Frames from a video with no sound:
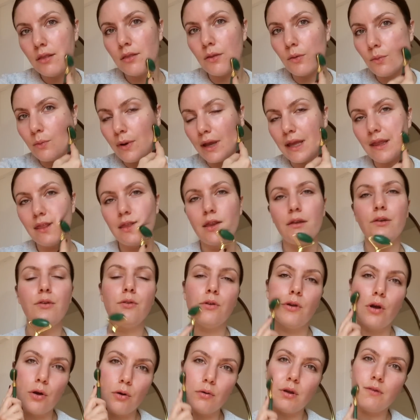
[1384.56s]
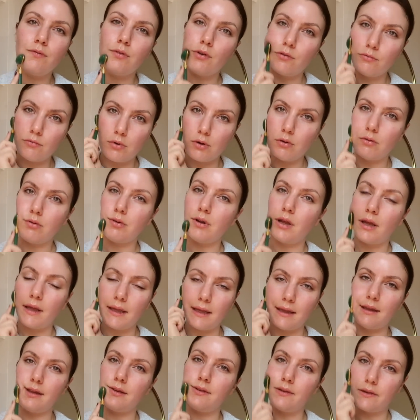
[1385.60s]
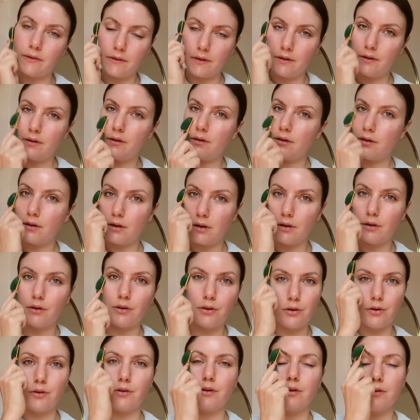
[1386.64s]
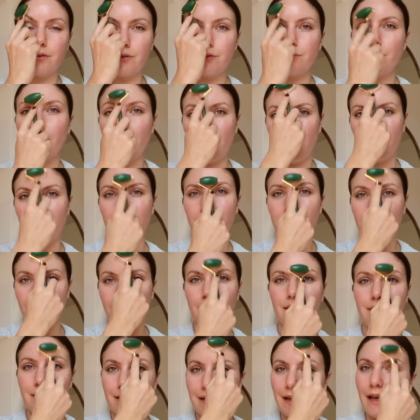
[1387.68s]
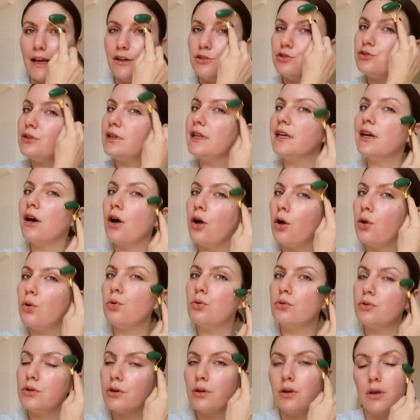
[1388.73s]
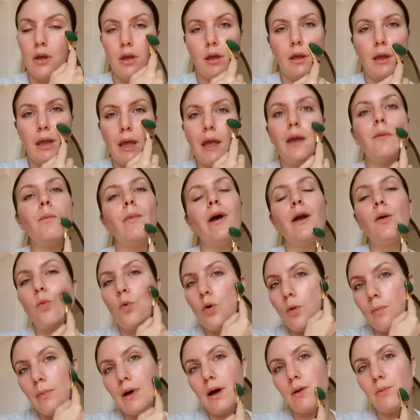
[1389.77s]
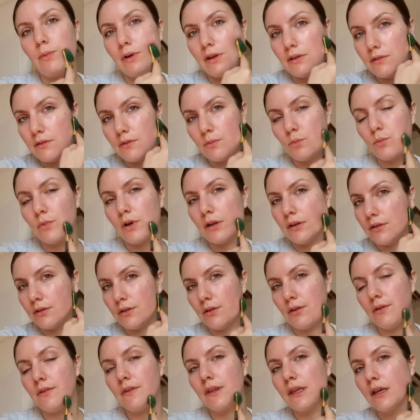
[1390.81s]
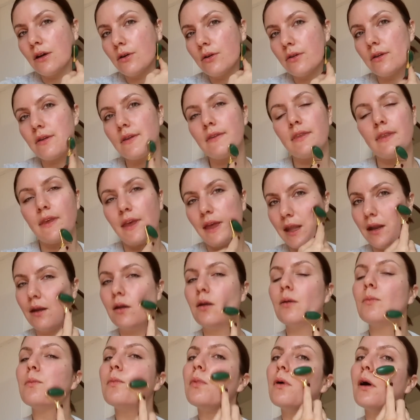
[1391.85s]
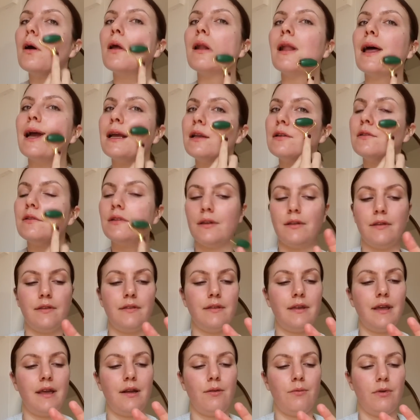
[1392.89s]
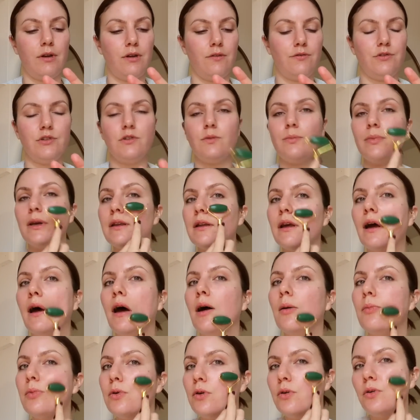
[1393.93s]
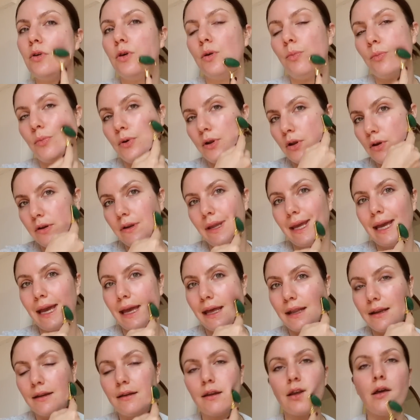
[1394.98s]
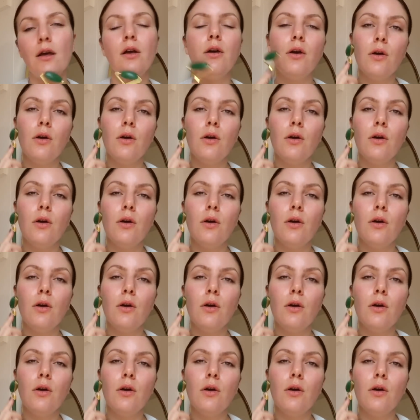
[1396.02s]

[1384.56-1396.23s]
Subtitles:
the way that you know if a roller is a good stone is that it's naturally cold. It might warm up when you're using it on the skin, but like to the skin, when you've just picked it up, you can put it on your hand